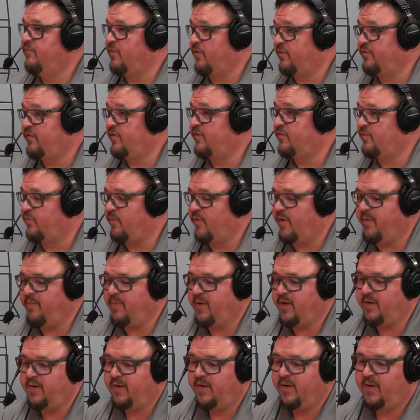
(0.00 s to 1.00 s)
versus
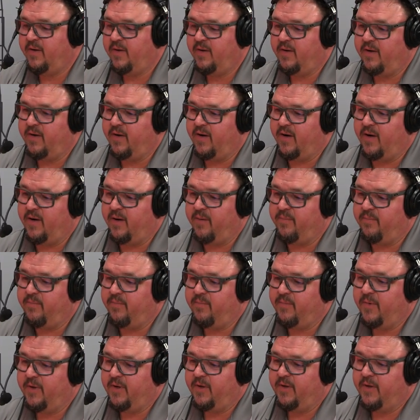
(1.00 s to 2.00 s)
reaming.
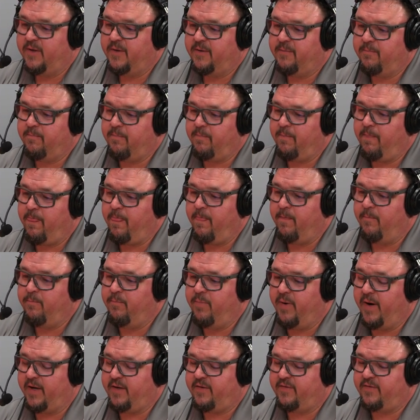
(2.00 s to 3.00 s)
Um,
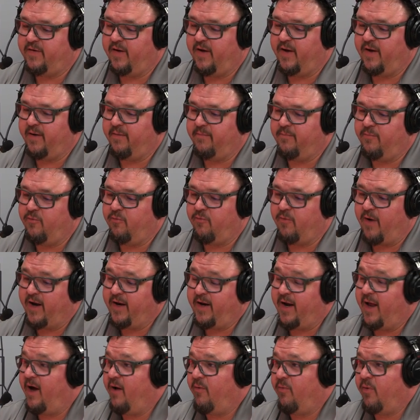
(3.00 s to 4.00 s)
but uh,
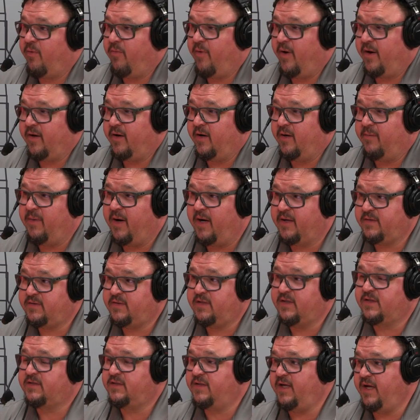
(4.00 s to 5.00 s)
right now, we're running about
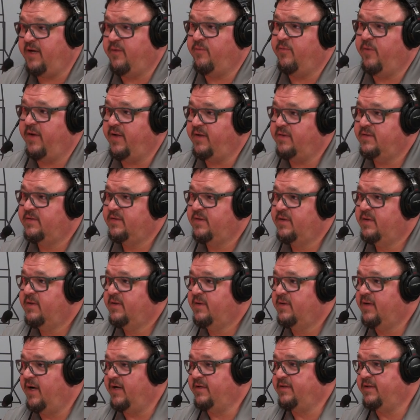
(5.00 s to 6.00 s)
sixteen weeks.
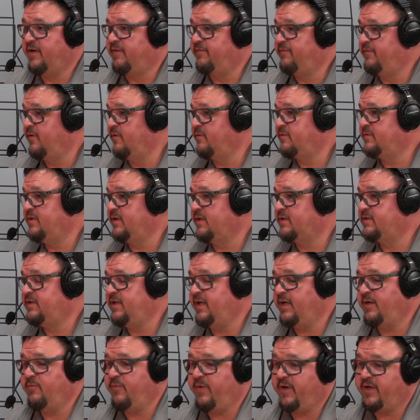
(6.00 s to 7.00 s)
I tell folks
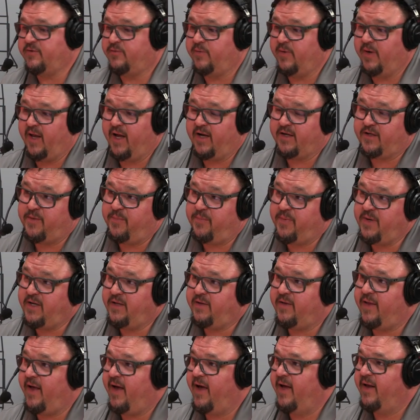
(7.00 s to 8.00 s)
sixteen weeks. We like to
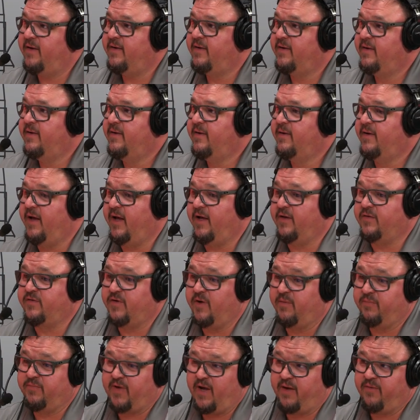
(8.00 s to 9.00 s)
beat that, and
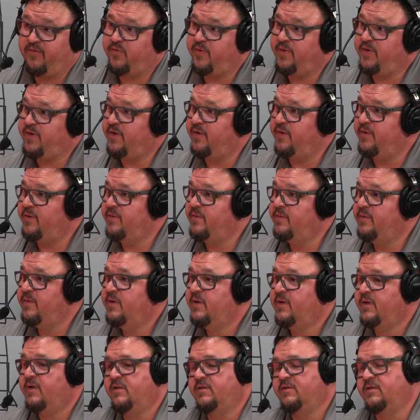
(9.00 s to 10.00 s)
sometimes we do,
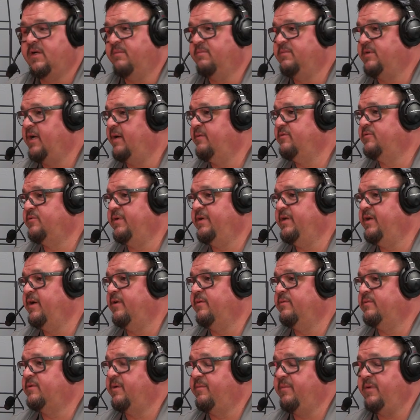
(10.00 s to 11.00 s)
sometimes we
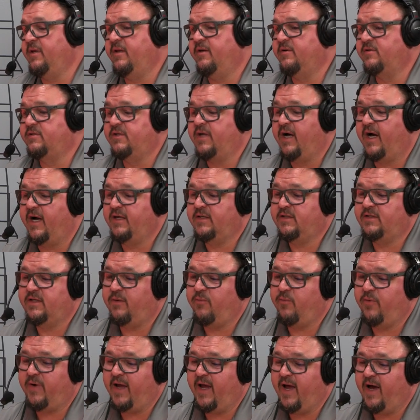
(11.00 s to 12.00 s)
don't. I mean, there's dies
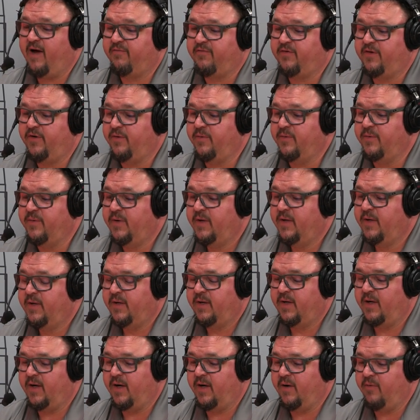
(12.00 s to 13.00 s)
that we have to,
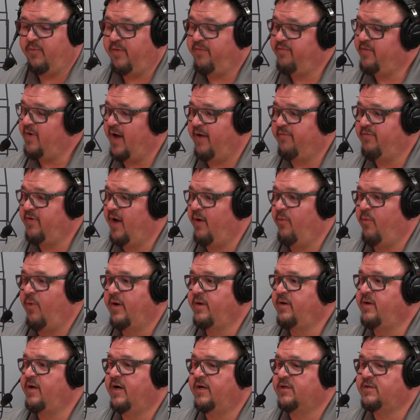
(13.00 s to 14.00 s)
uh, we've got, I've got
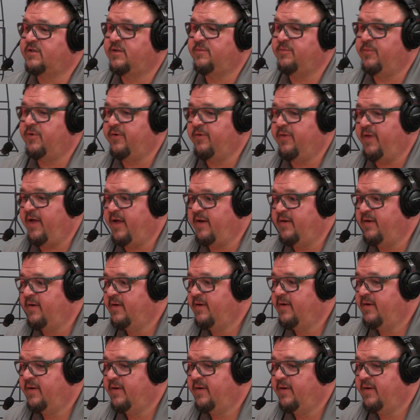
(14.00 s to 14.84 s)
one customer that